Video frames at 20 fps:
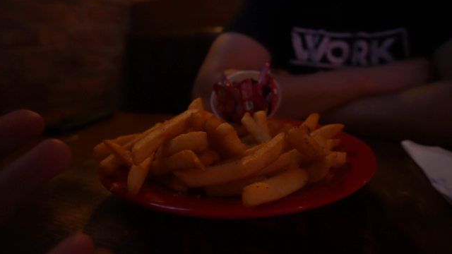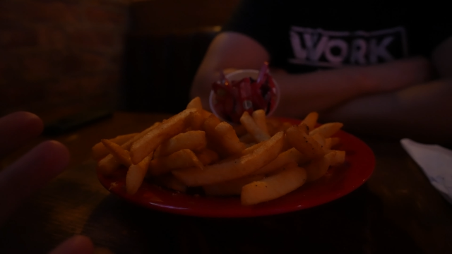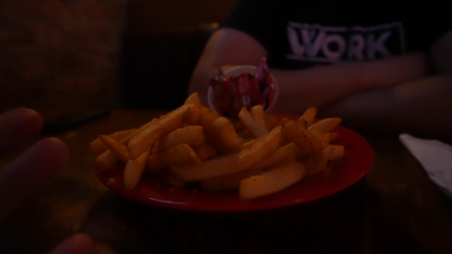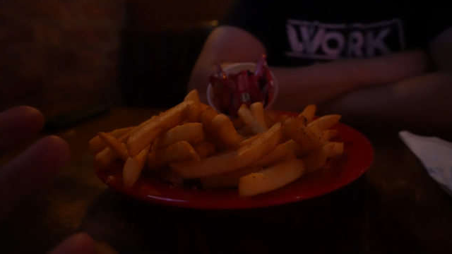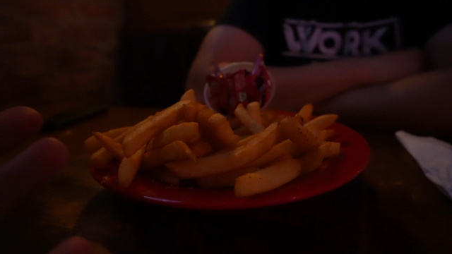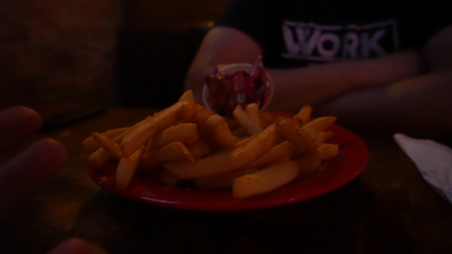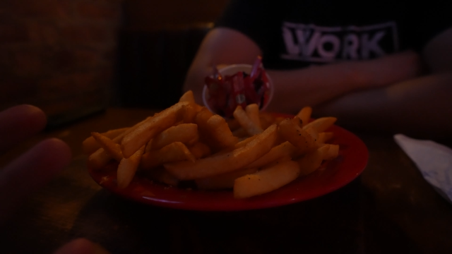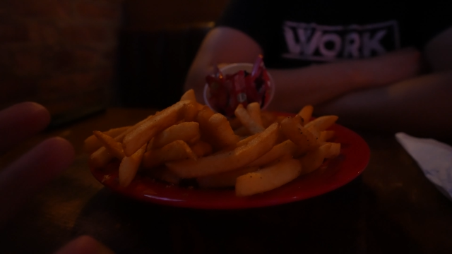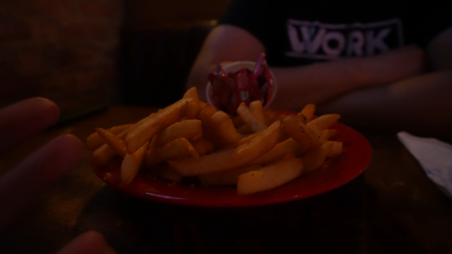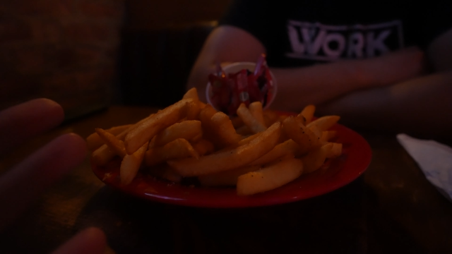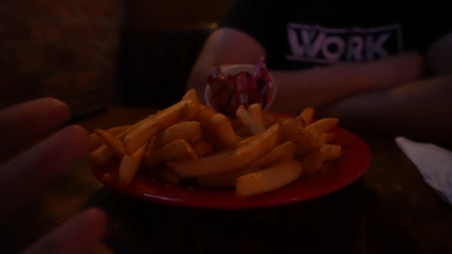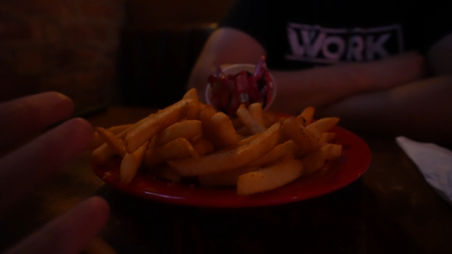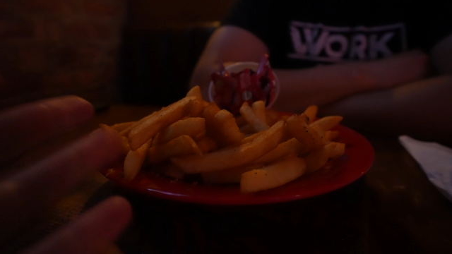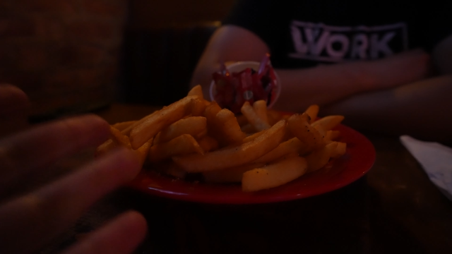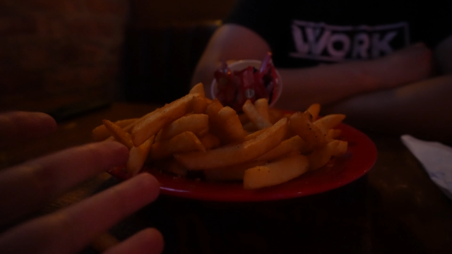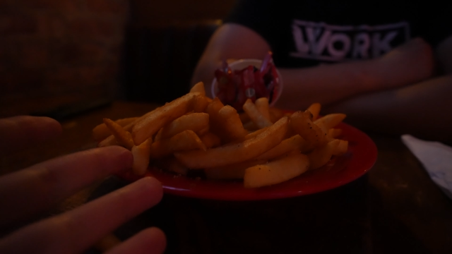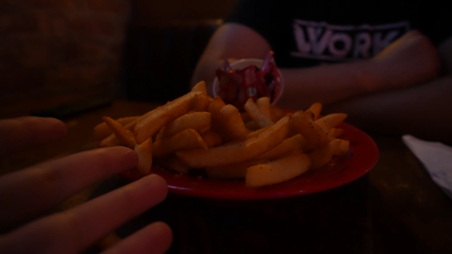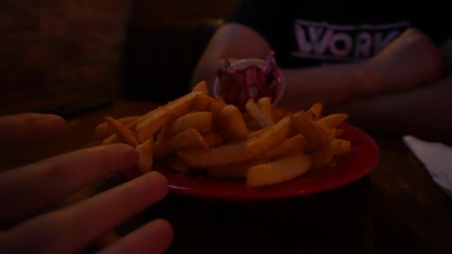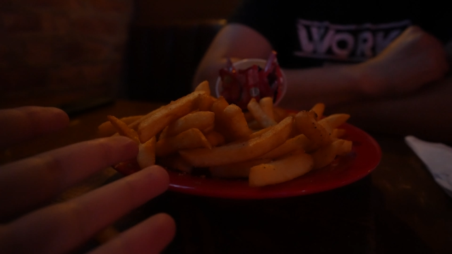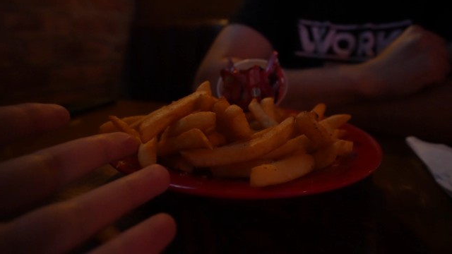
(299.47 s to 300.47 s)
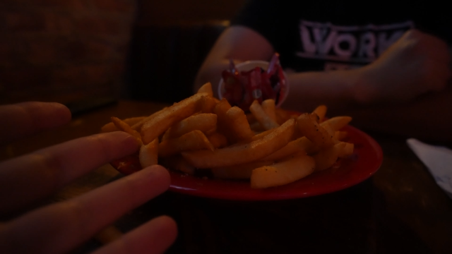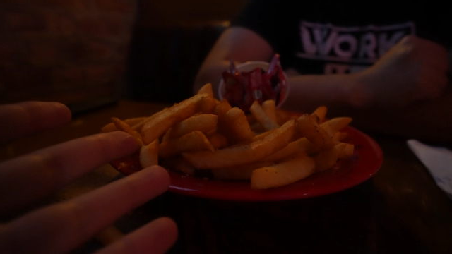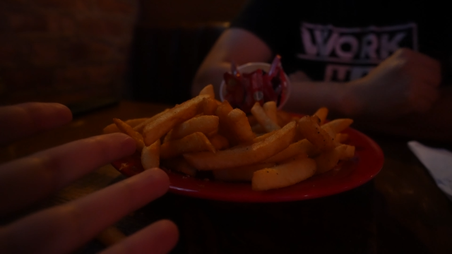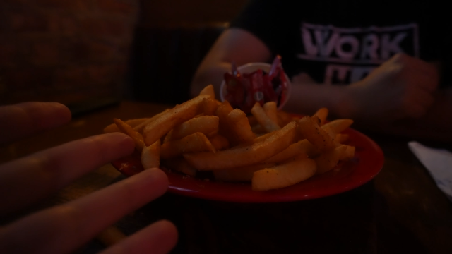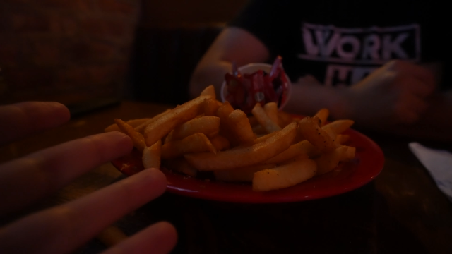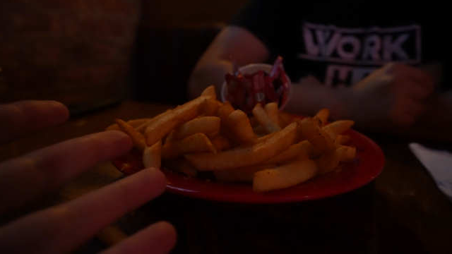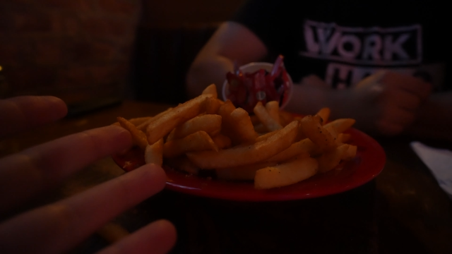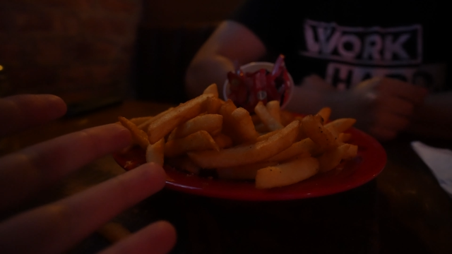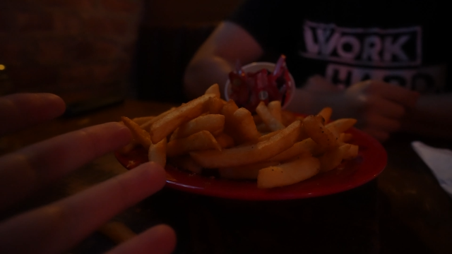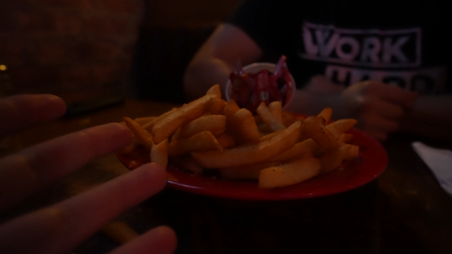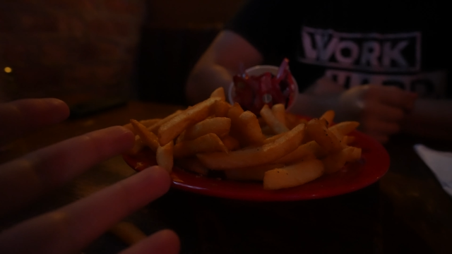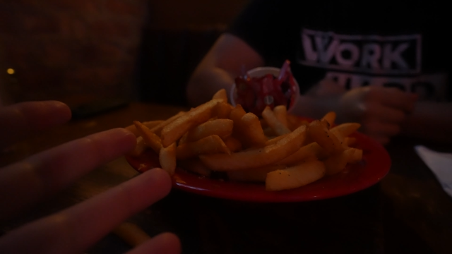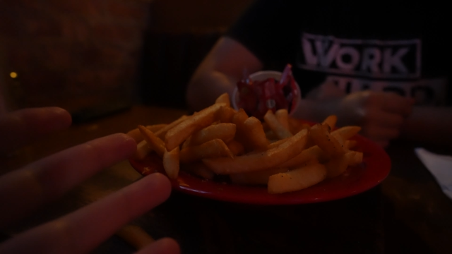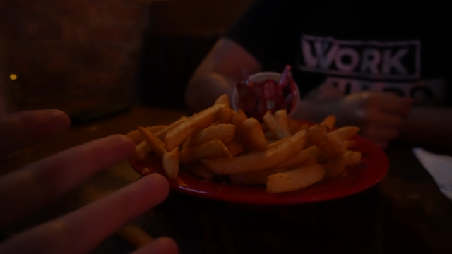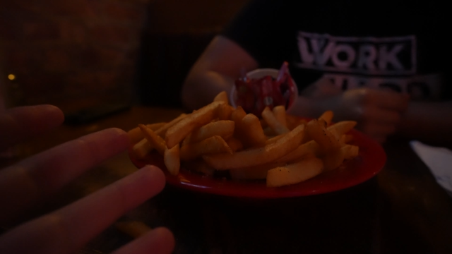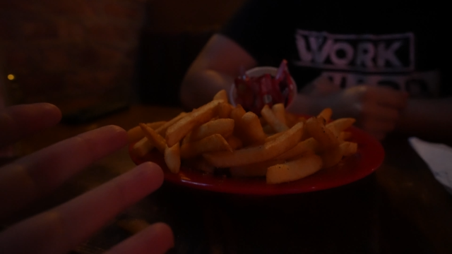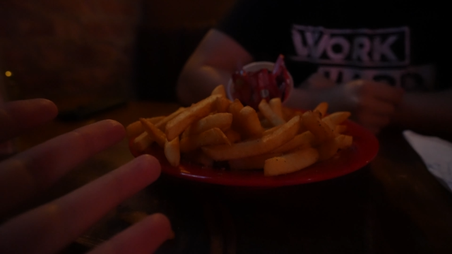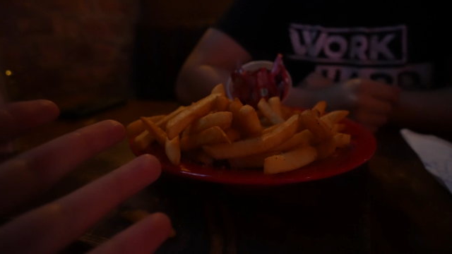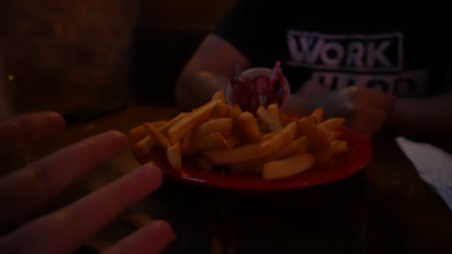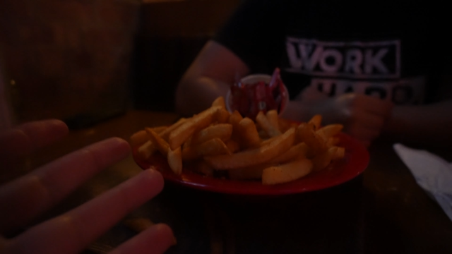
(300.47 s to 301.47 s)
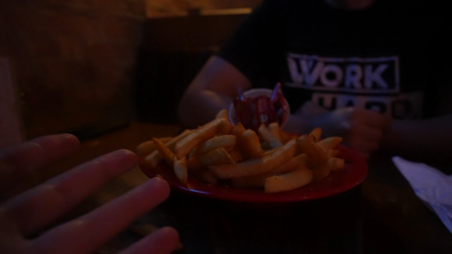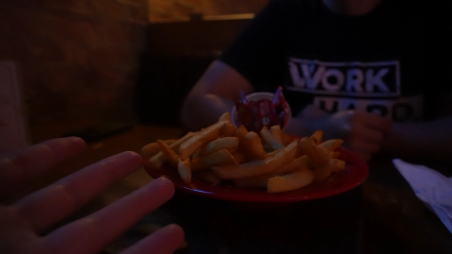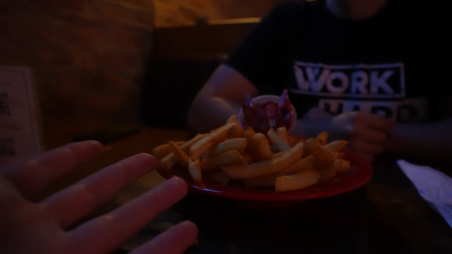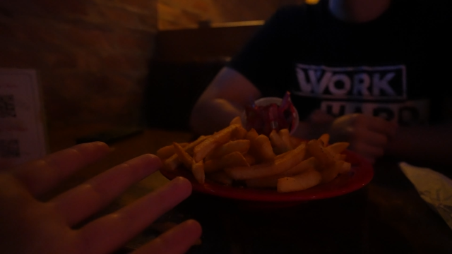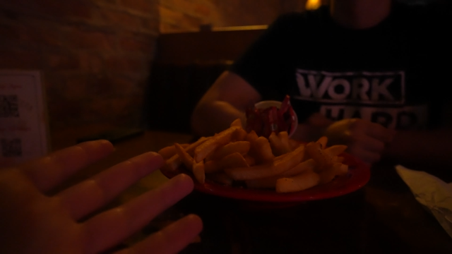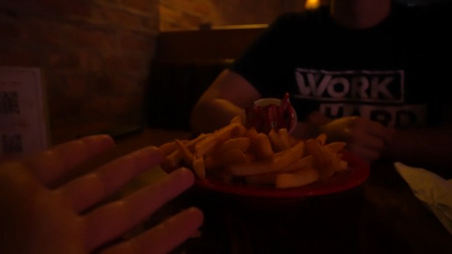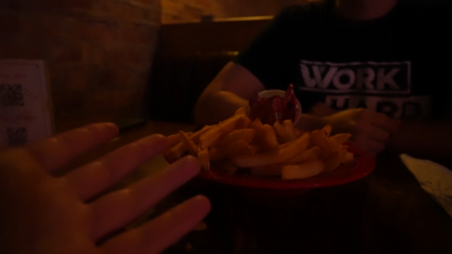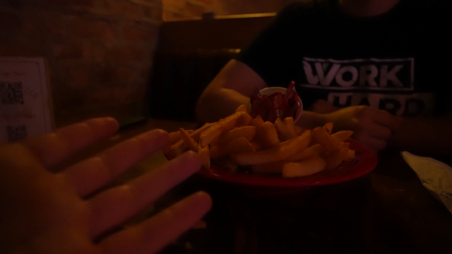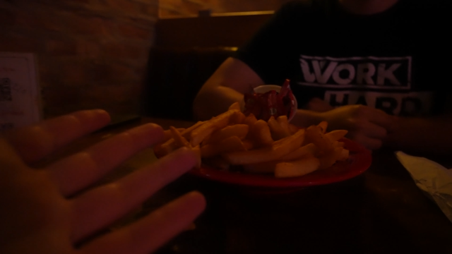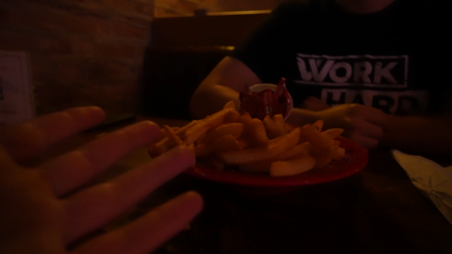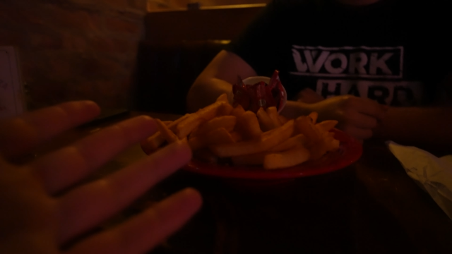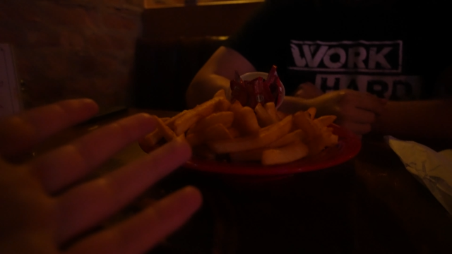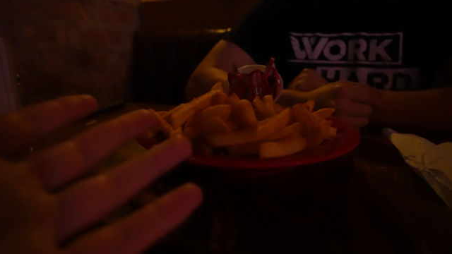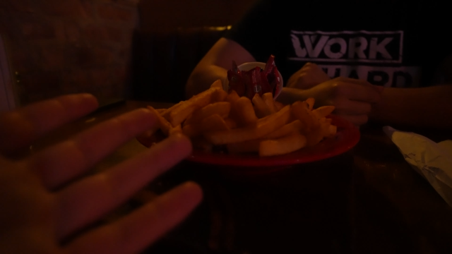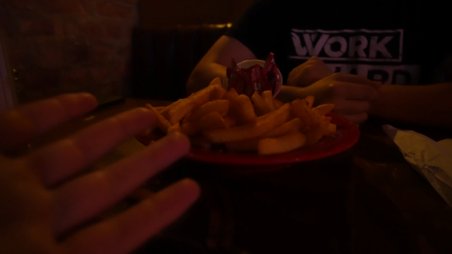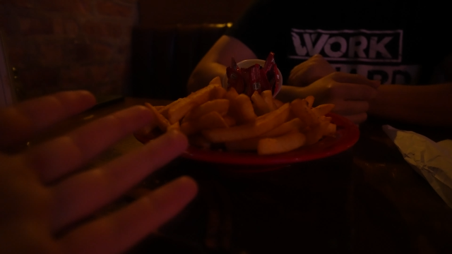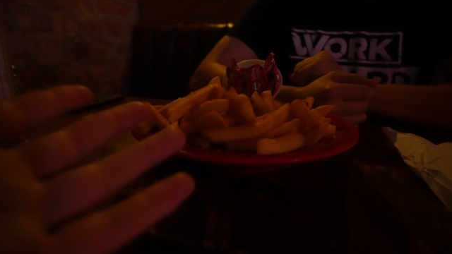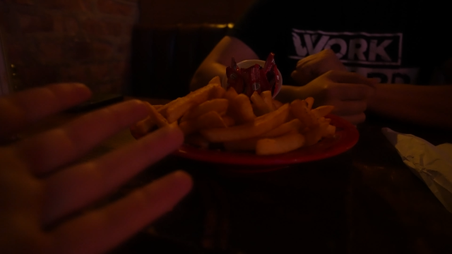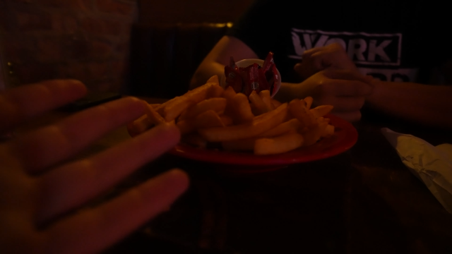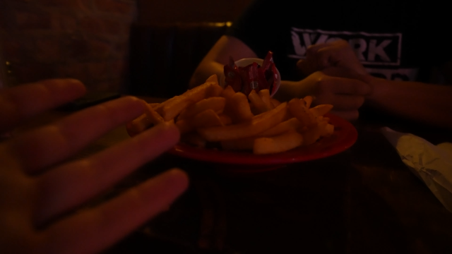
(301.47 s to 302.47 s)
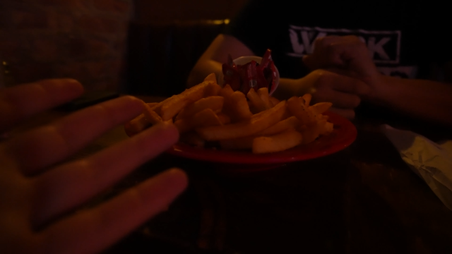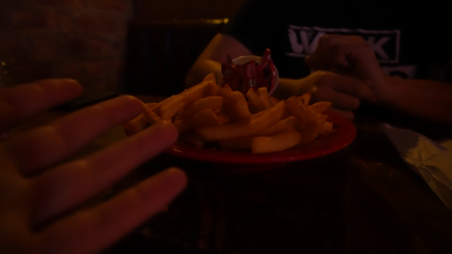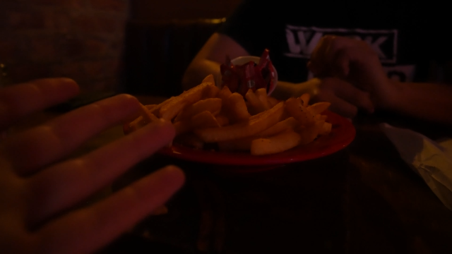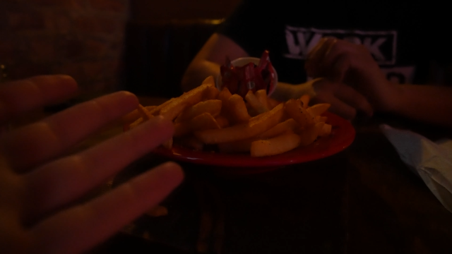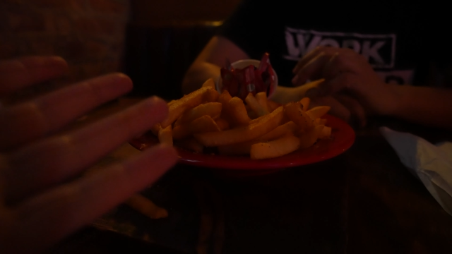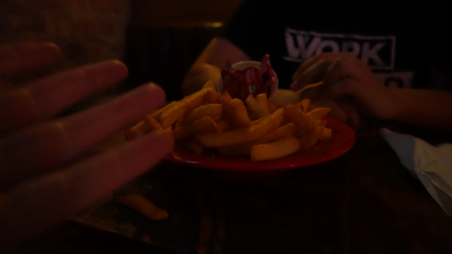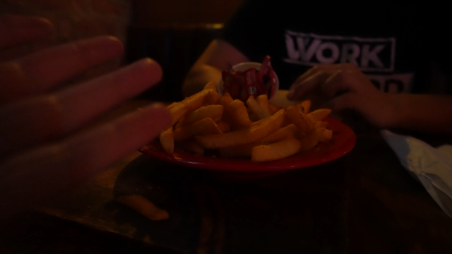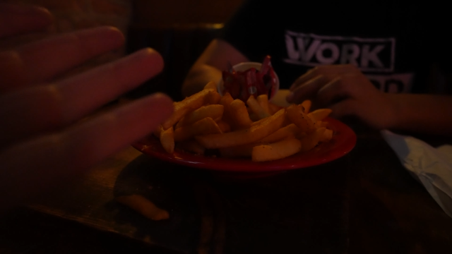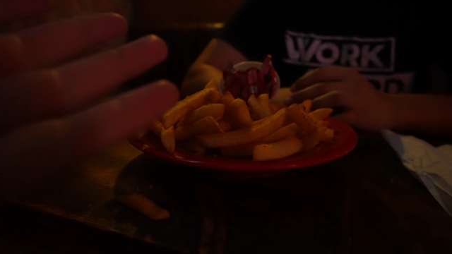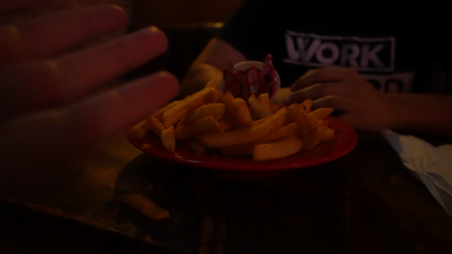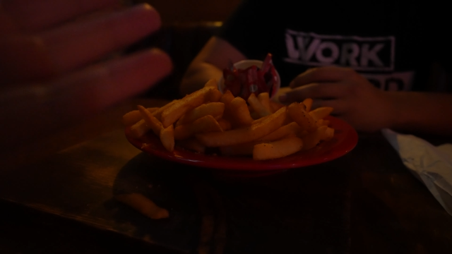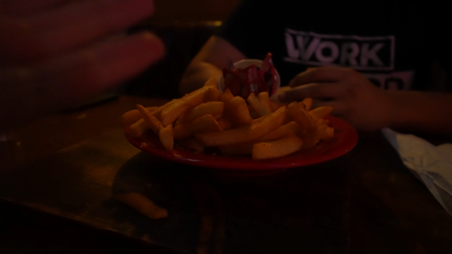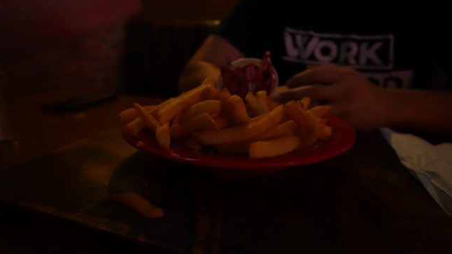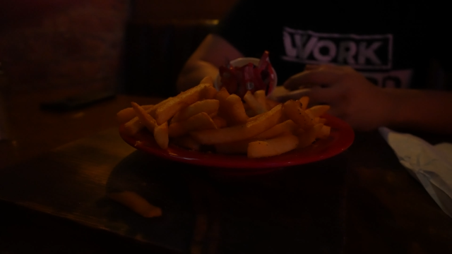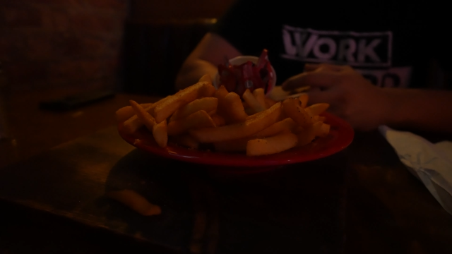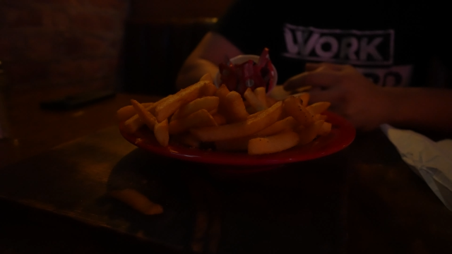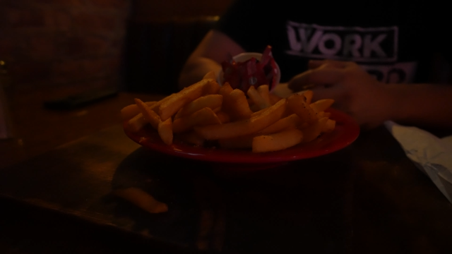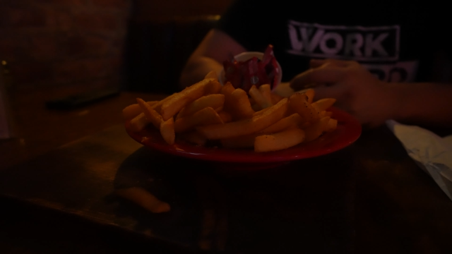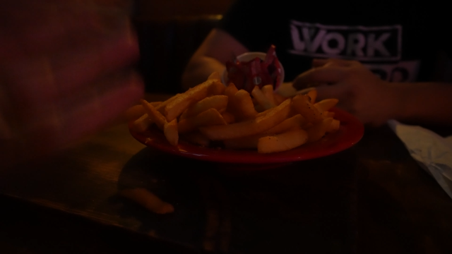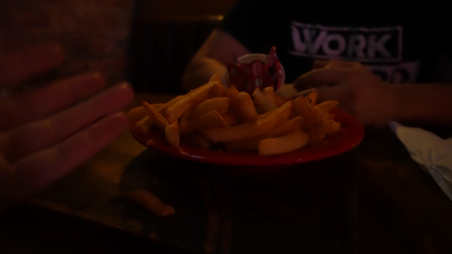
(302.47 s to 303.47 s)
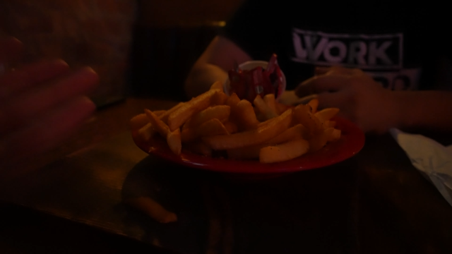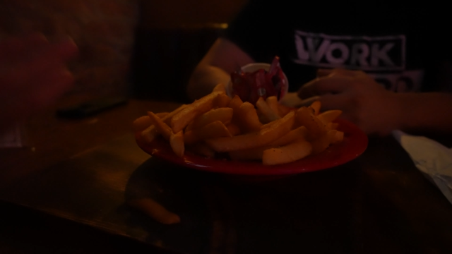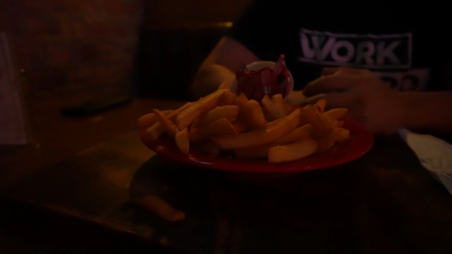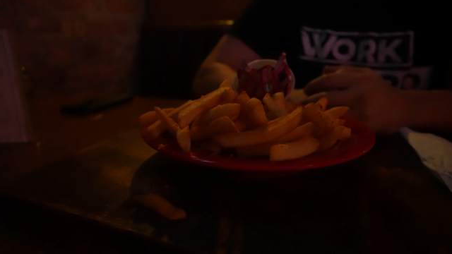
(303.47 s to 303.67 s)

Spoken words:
No face is visible, so there are no lips to read.